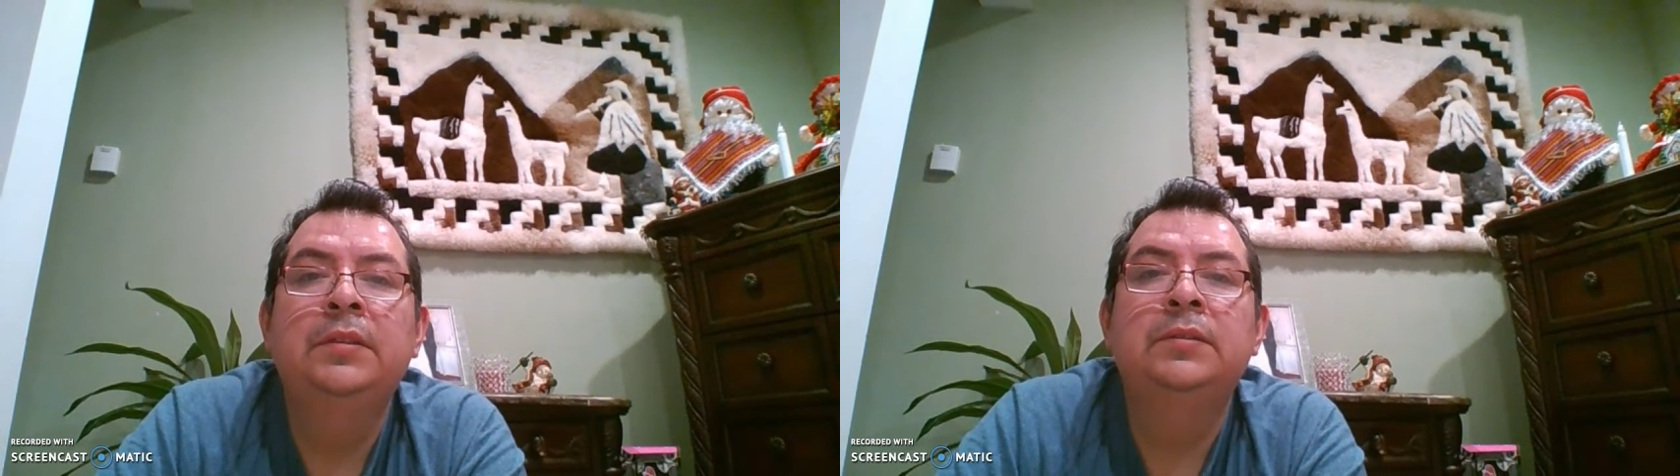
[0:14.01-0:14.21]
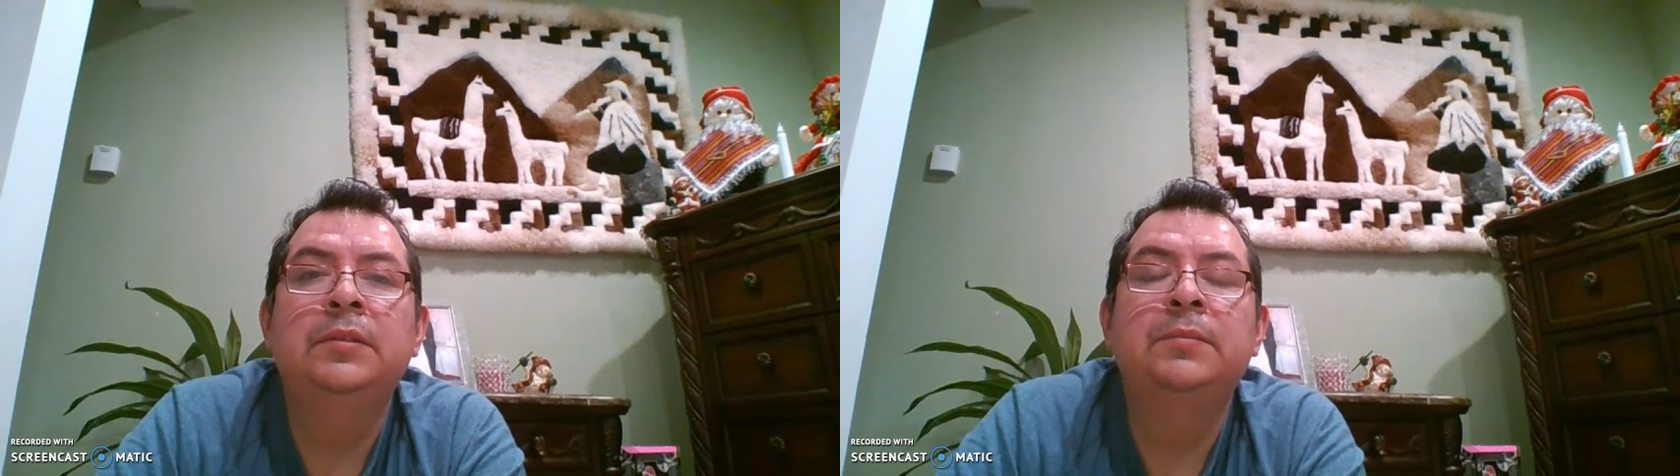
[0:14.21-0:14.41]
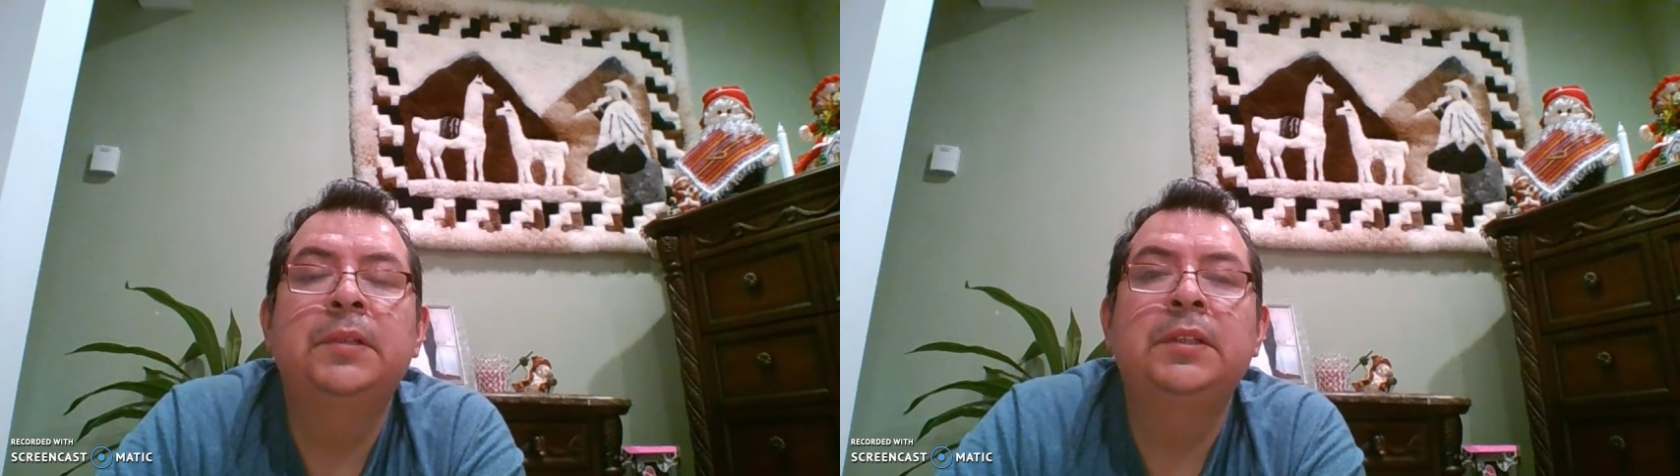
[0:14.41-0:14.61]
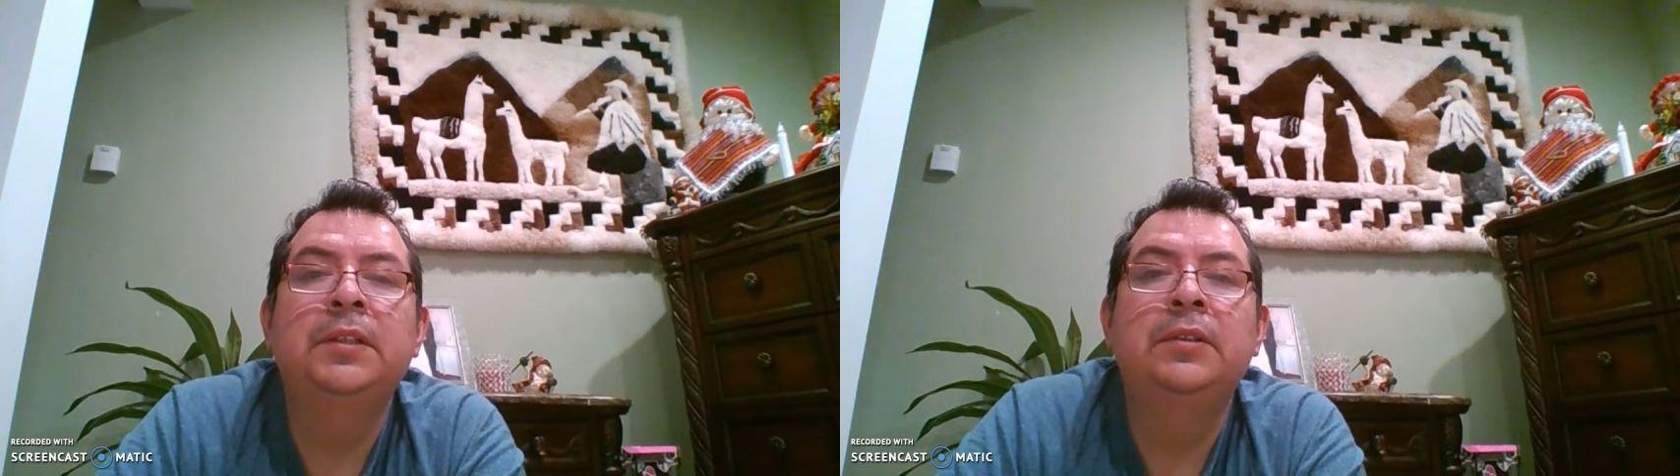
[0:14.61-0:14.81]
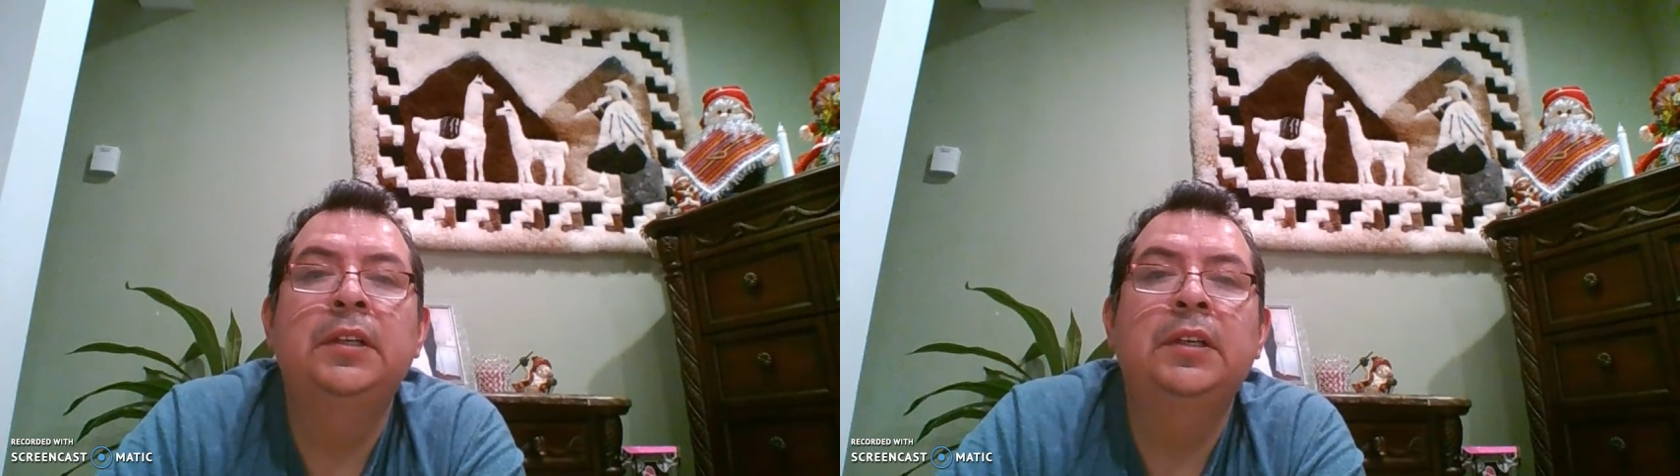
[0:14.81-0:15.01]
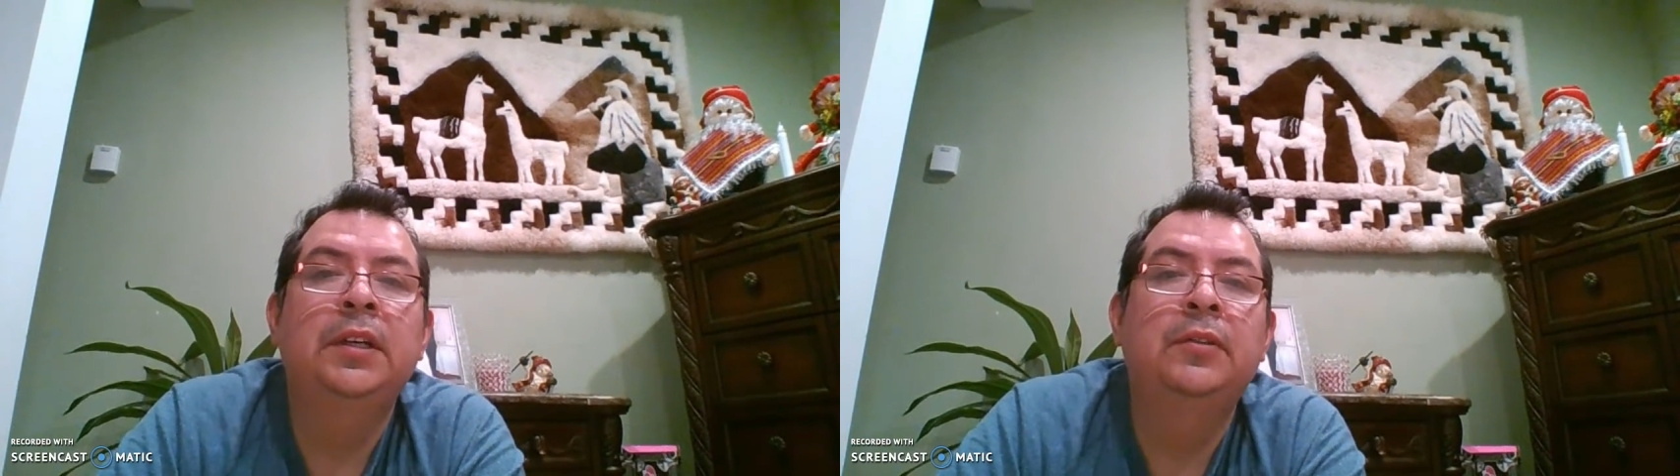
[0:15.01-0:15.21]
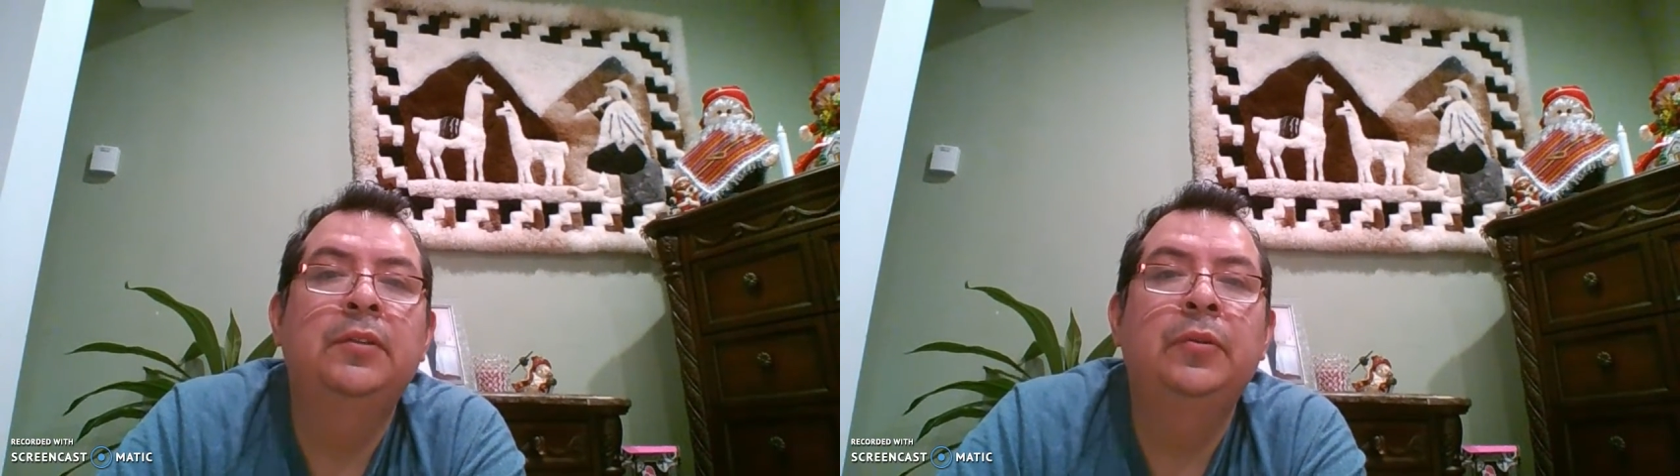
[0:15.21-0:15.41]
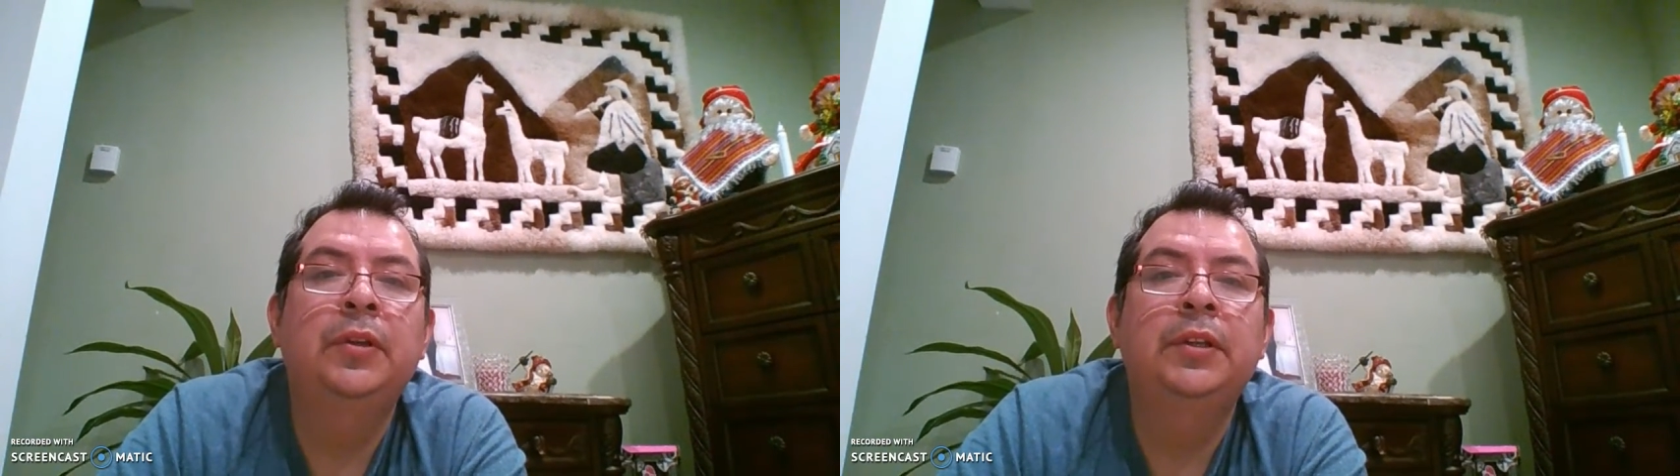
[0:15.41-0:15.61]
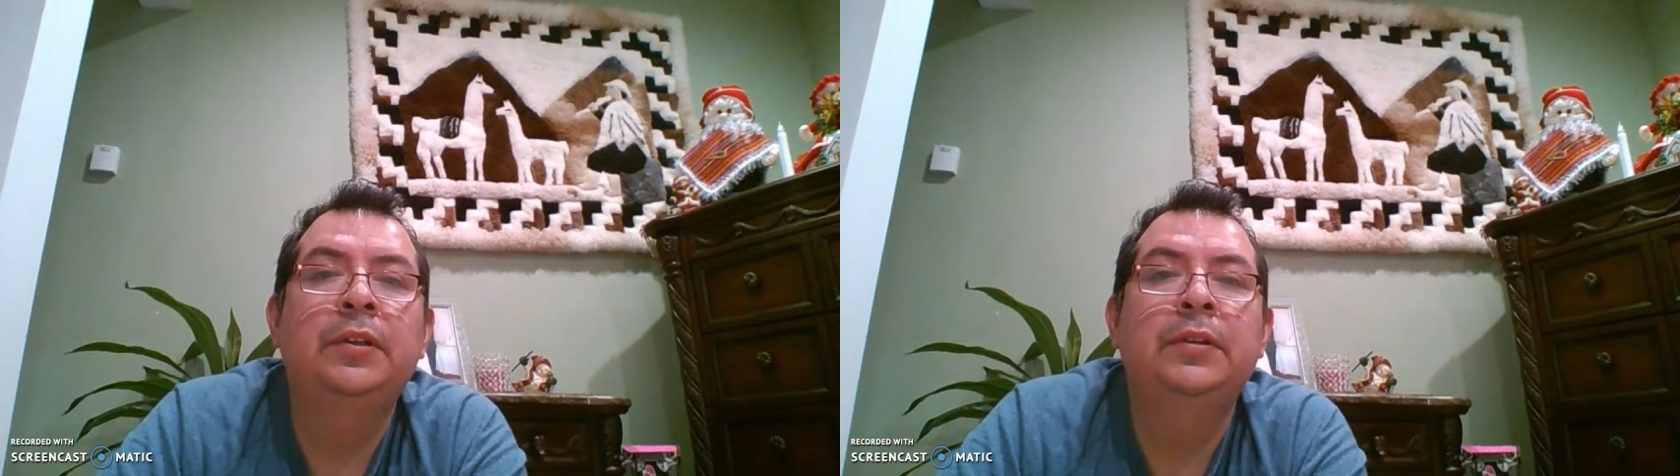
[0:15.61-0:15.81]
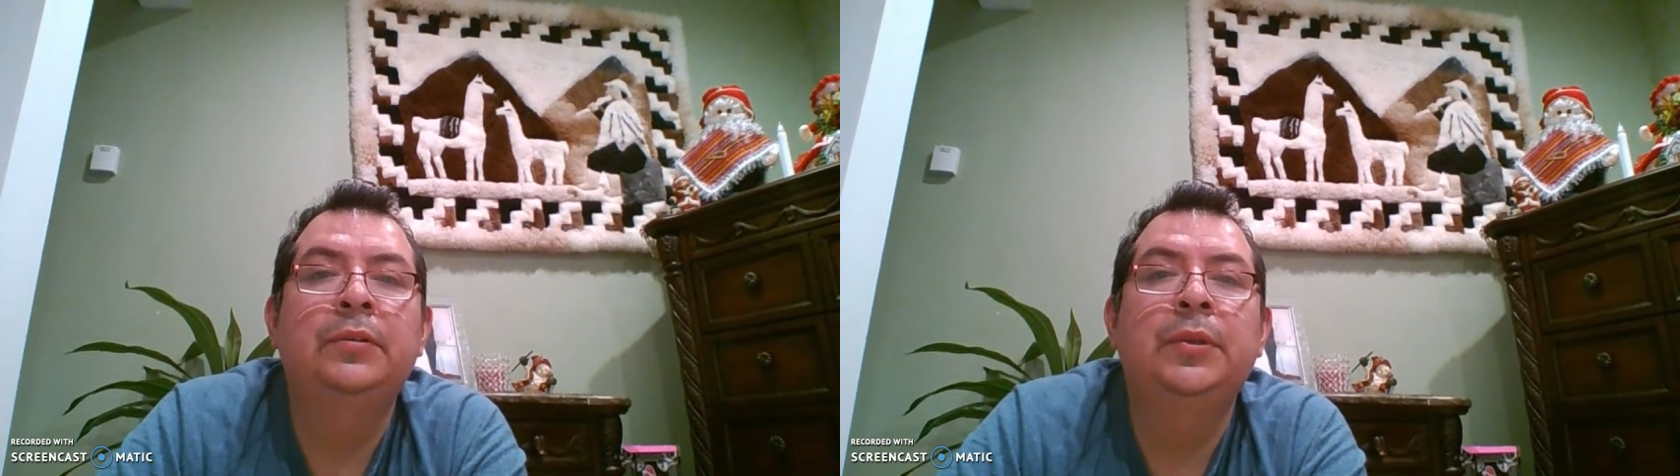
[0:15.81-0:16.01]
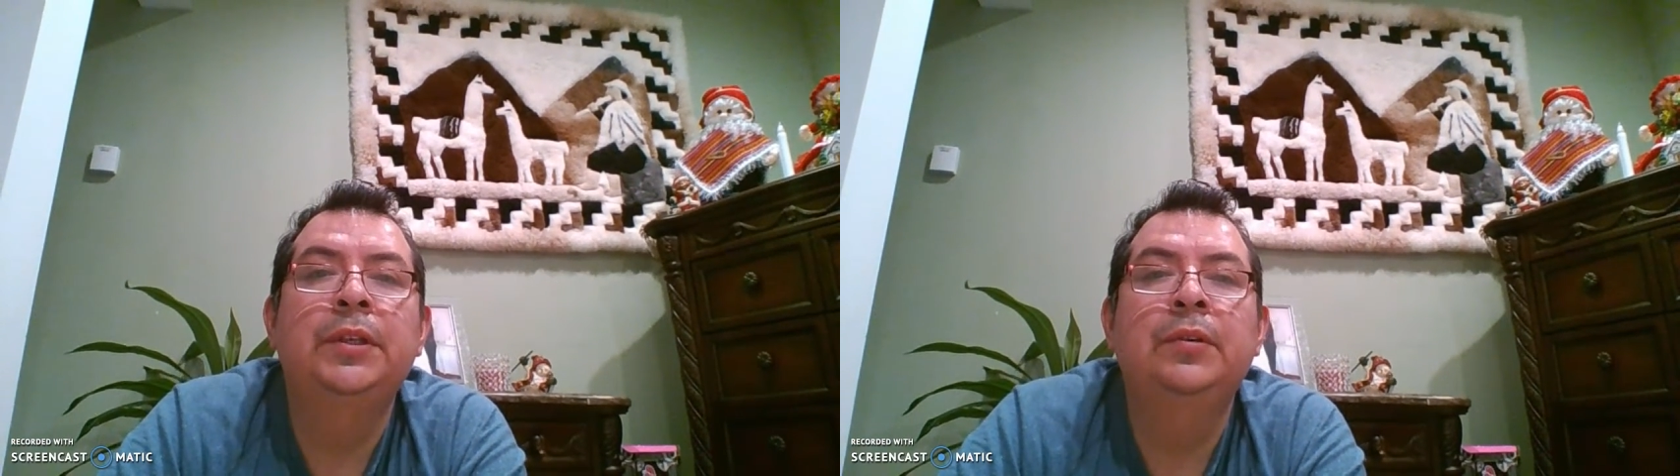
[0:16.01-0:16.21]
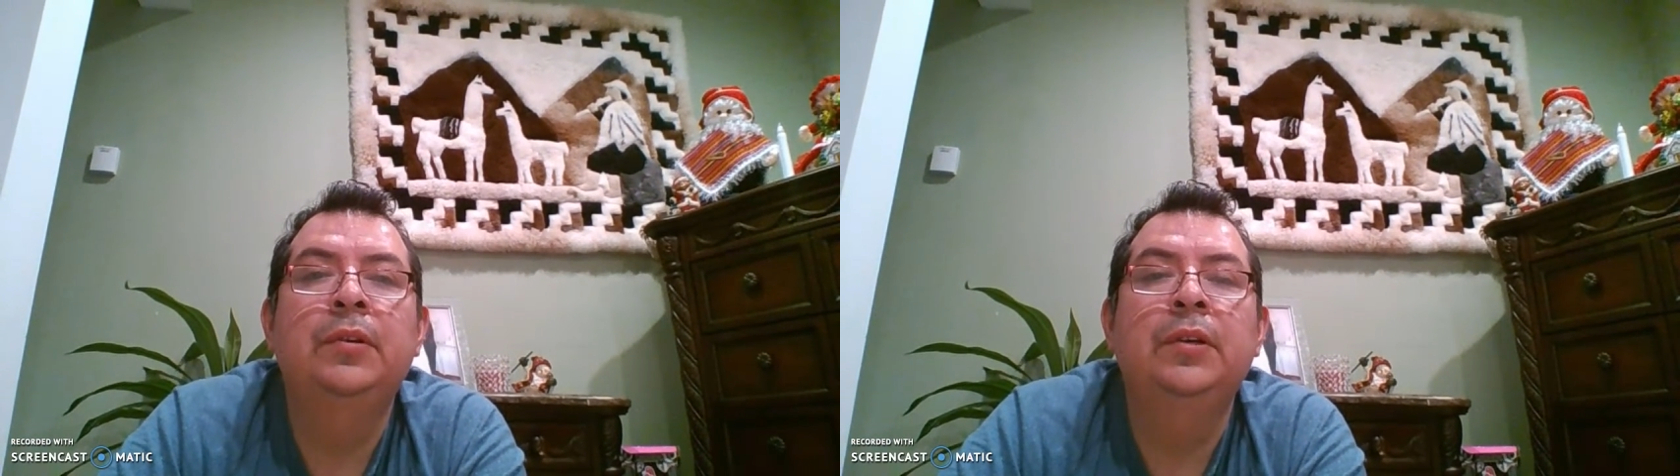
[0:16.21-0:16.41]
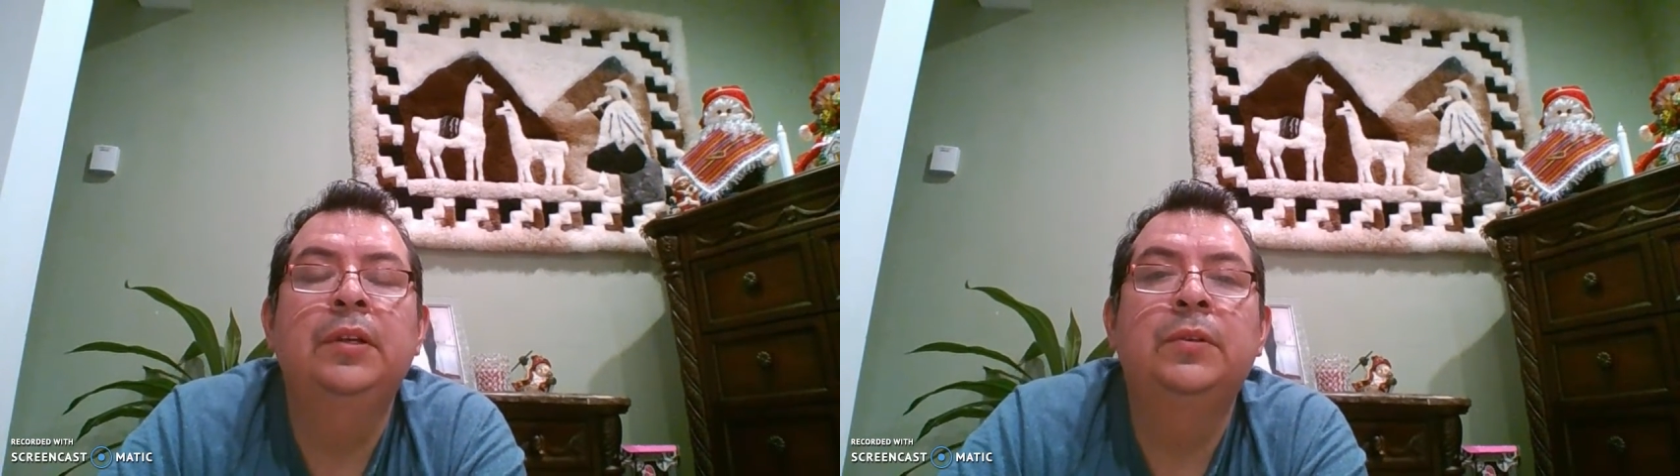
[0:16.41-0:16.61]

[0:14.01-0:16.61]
somebody gonna get $20